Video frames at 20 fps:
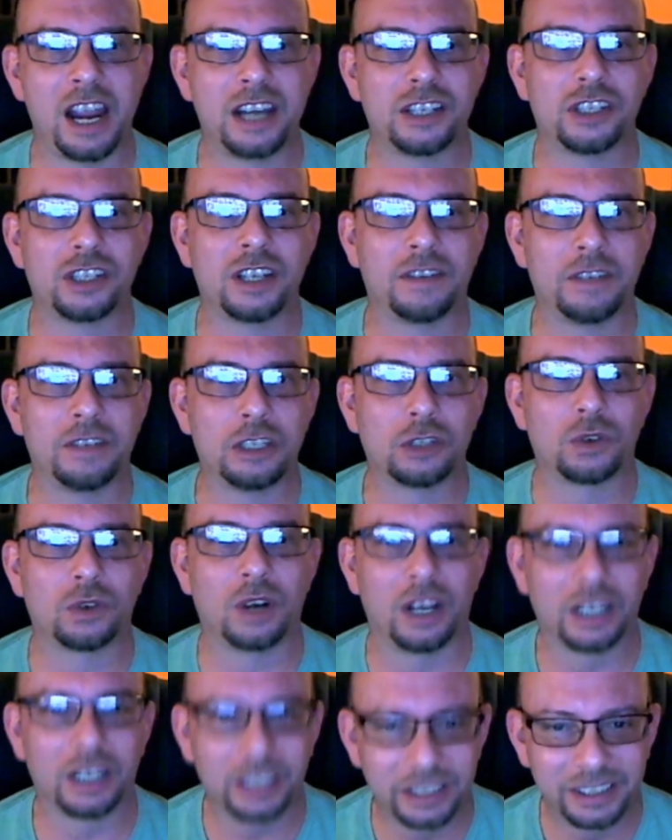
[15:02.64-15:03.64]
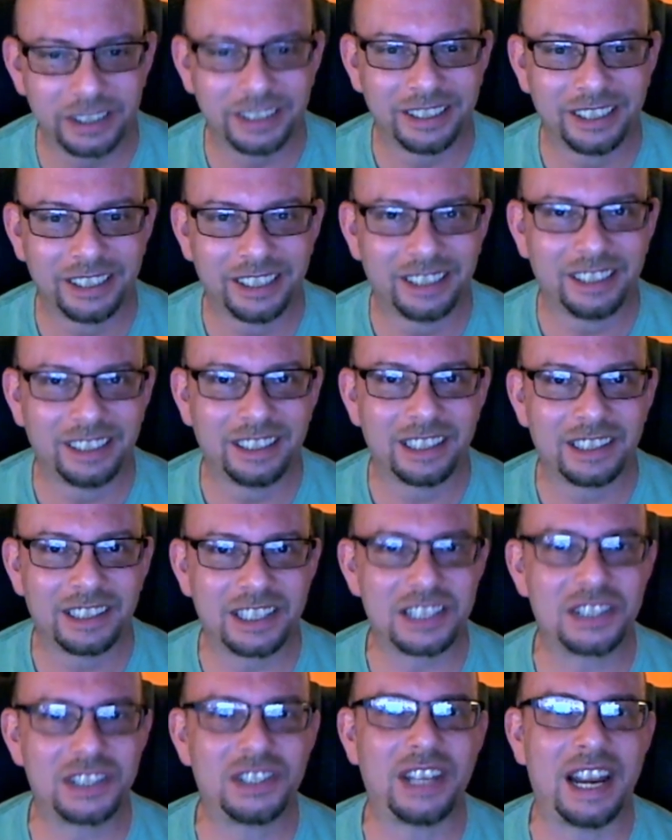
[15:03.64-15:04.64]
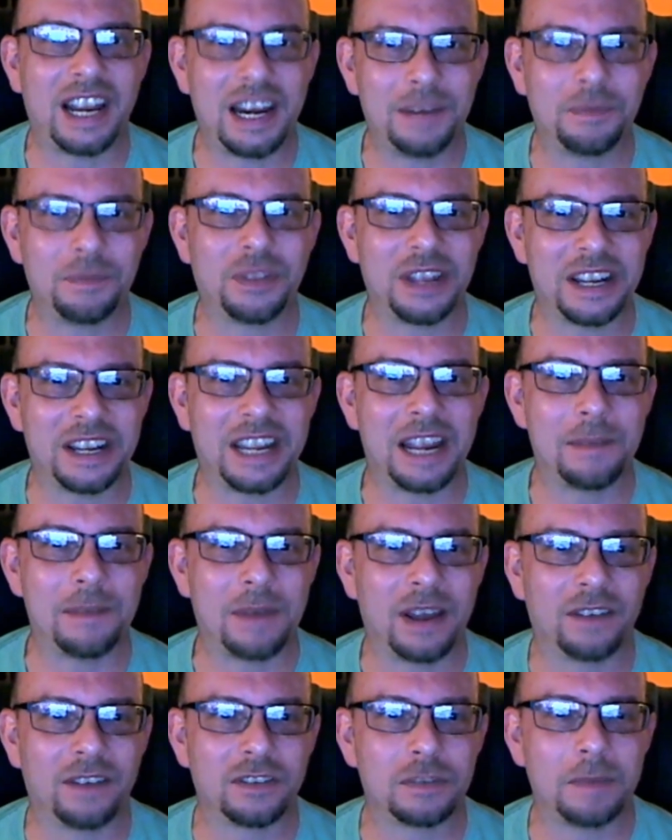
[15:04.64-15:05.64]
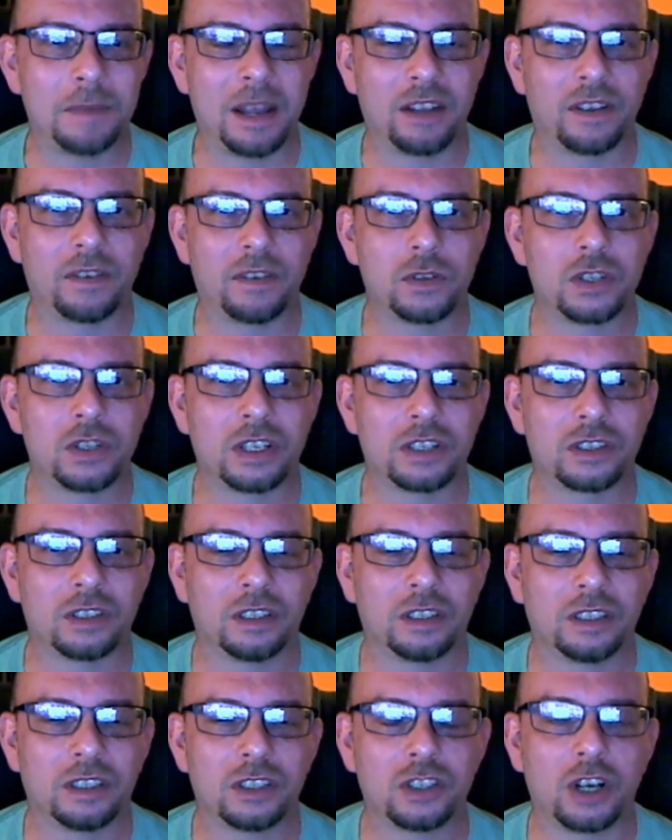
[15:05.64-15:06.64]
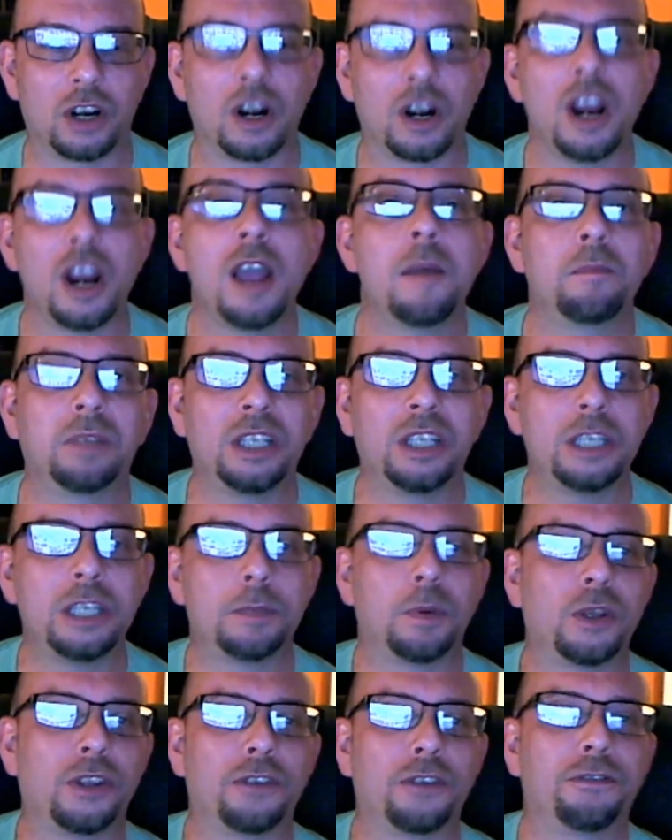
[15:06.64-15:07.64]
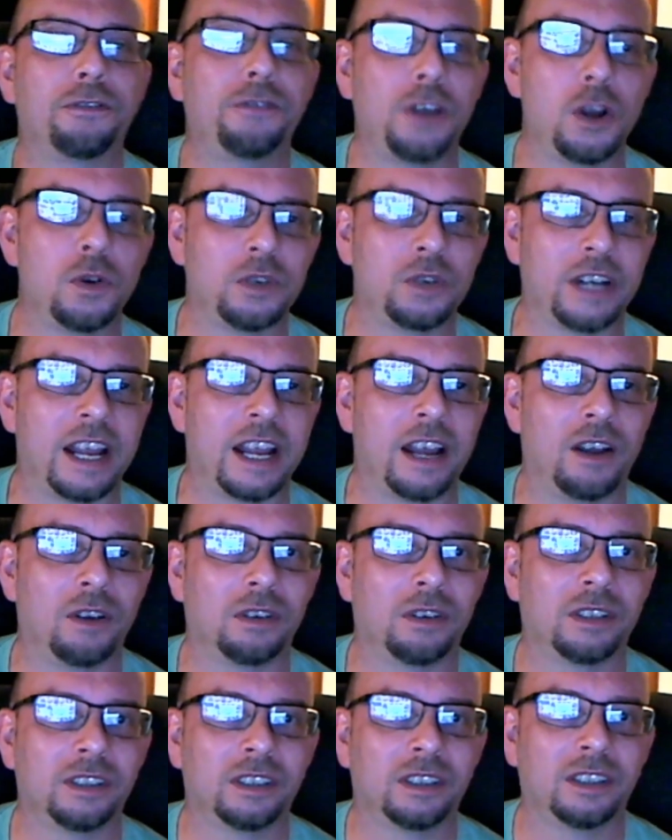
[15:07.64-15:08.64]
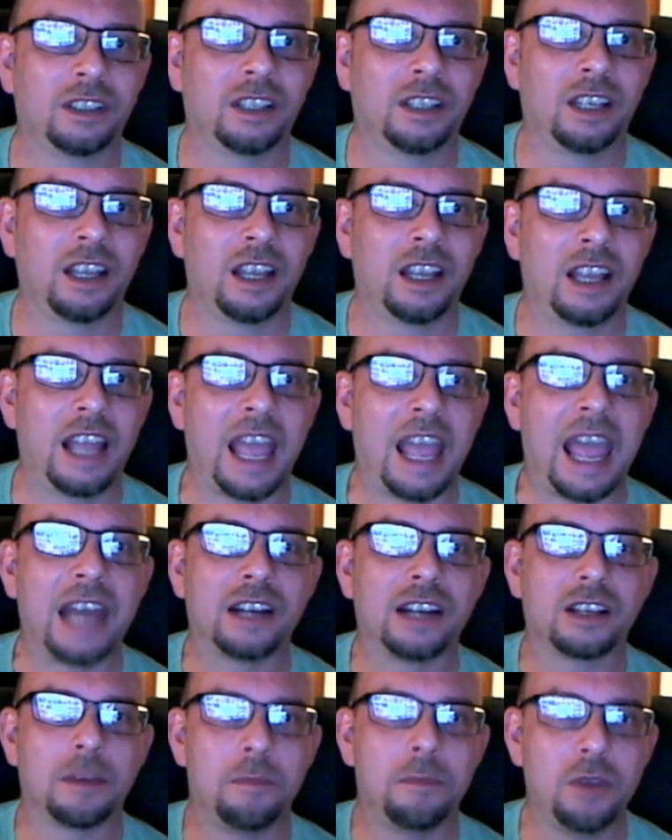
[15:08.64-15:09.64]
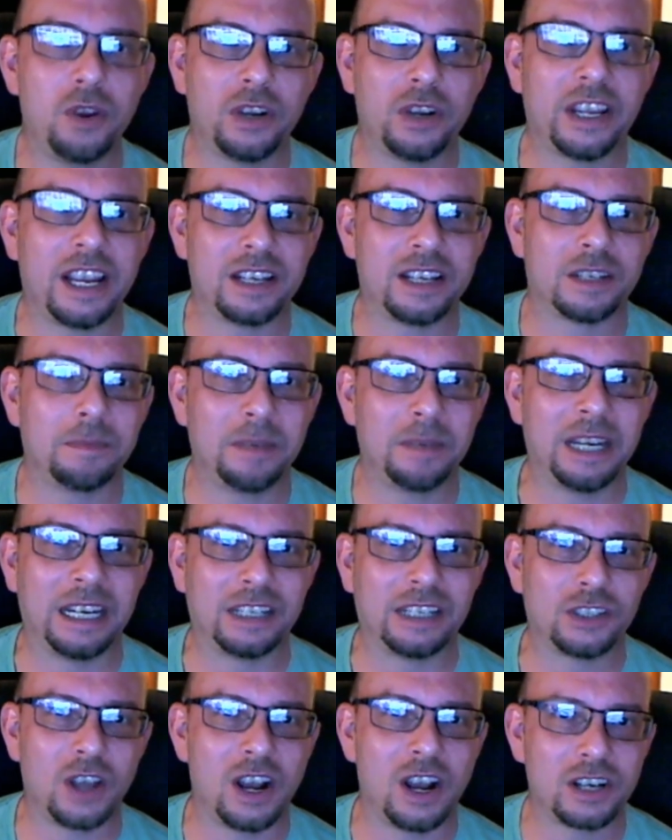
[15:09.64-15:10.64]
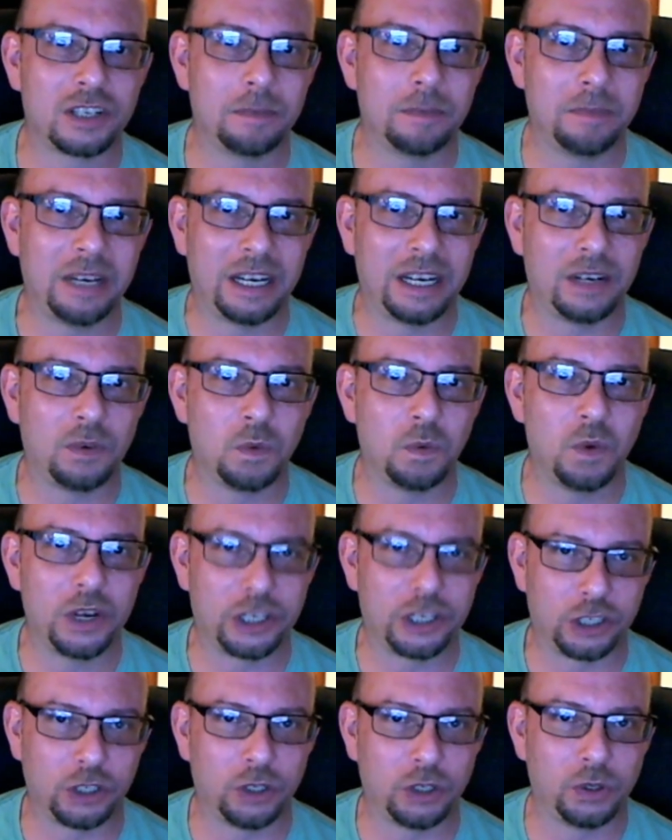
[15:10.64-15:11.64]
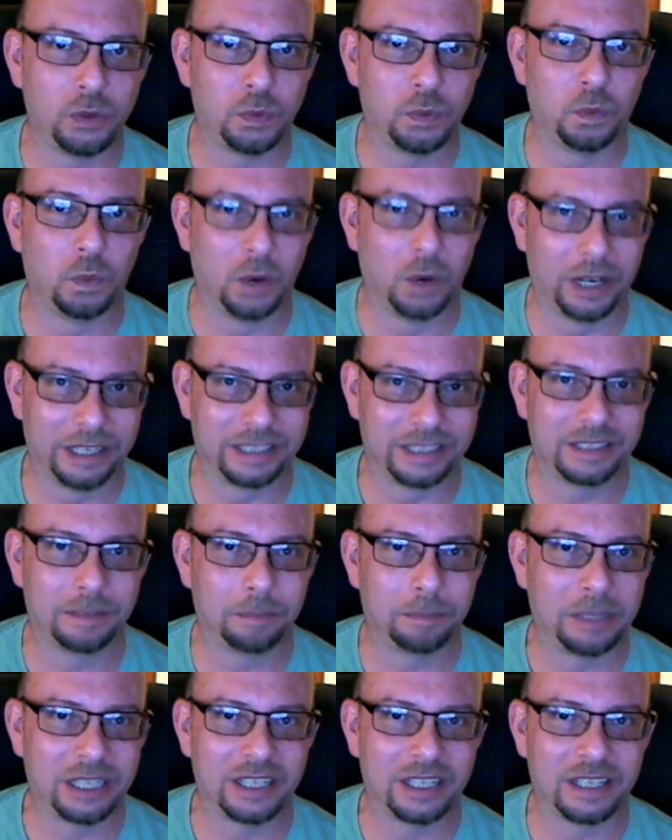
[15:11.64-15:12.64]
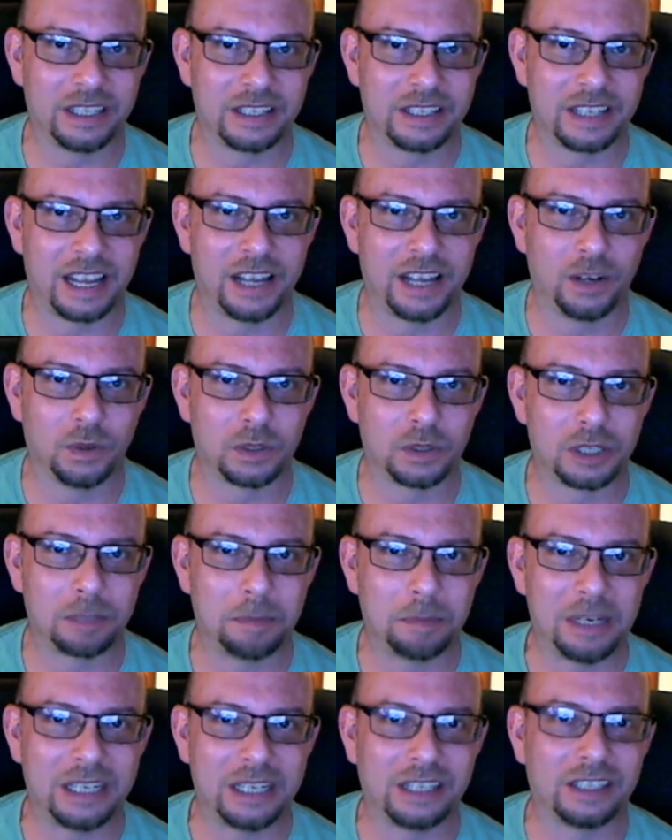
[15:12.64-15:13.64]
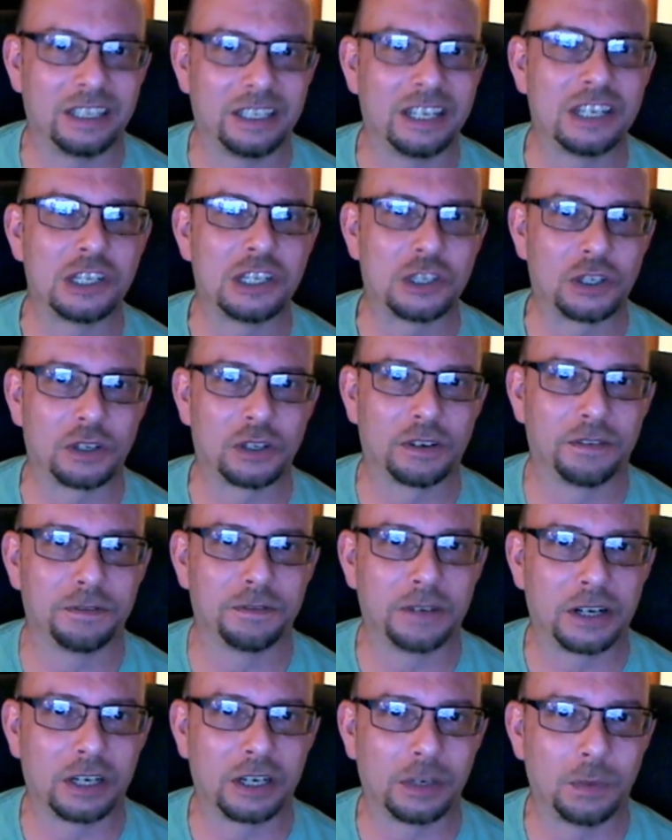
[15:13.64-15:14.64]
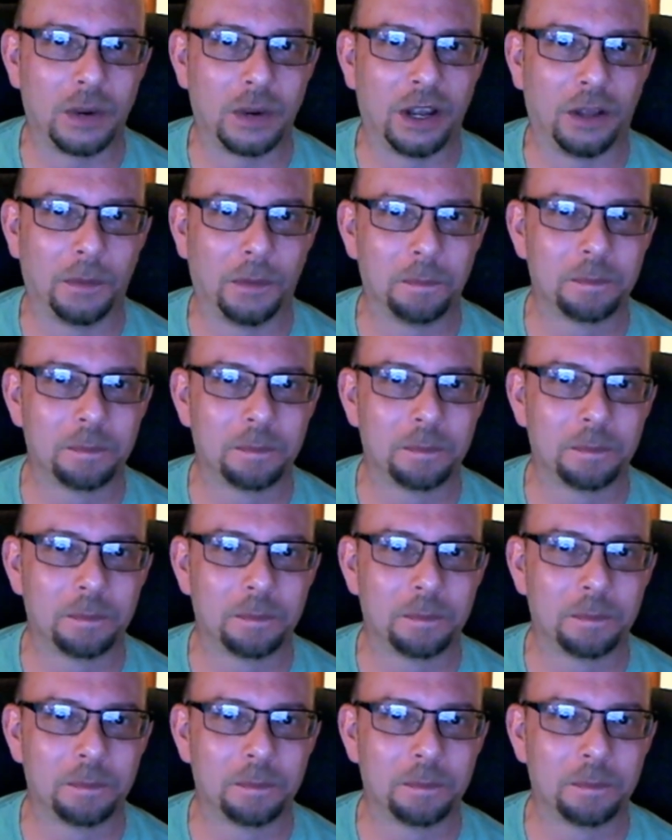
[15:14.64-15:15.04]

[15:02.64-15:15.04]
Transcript: Chevy truck." The same thing came out of his mouth. I was like, "Sir, please put the phone down and communicate to me. Talk to me what you want because I don't speak Yinzer very well."